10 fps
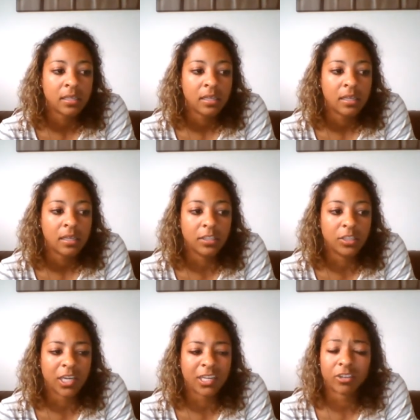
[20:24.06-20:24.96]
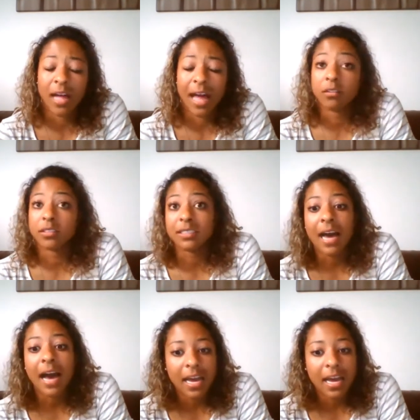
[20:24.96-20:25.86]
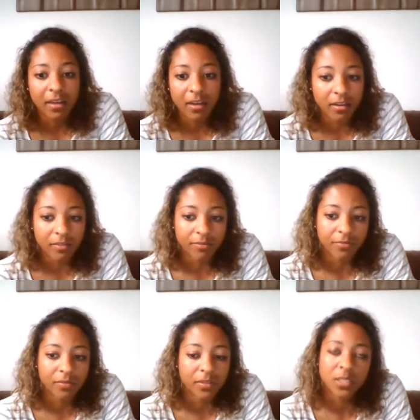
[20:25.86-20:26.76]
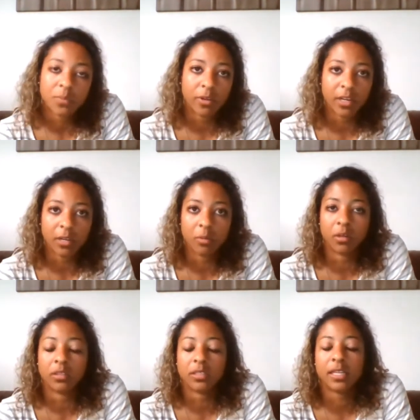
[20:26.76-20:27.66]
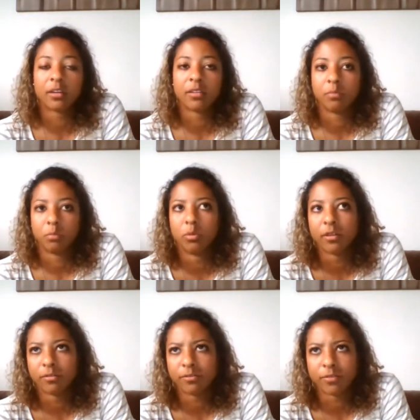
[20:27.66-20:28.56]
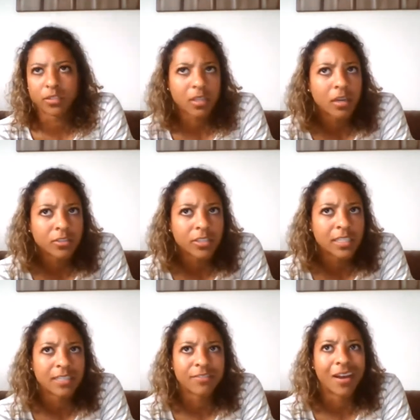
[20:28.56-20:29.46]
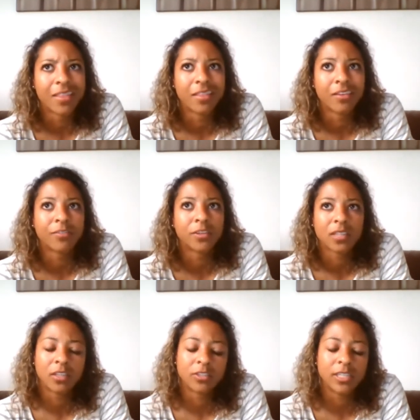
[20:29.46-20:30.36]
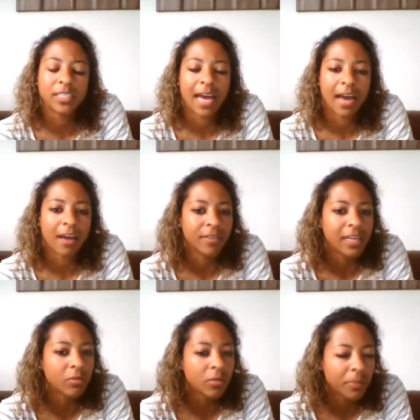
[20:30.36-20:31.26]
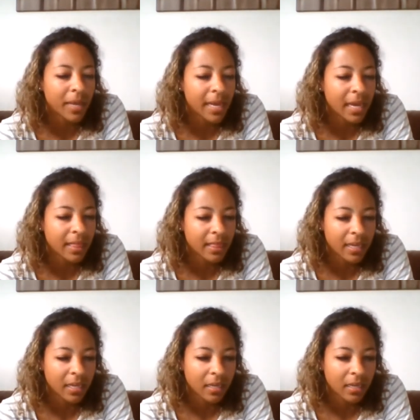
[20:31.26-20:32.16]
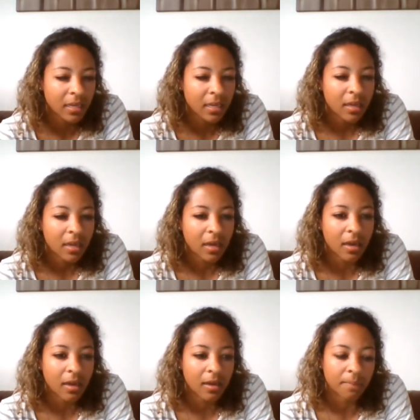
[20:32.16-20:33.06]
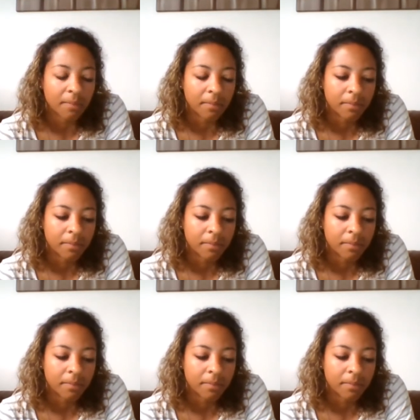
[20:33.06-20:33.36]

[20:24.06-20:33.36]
in general, outside of the sporting world, they're the, one of the first countries, if not the first country, to have equal pay, I think. Um,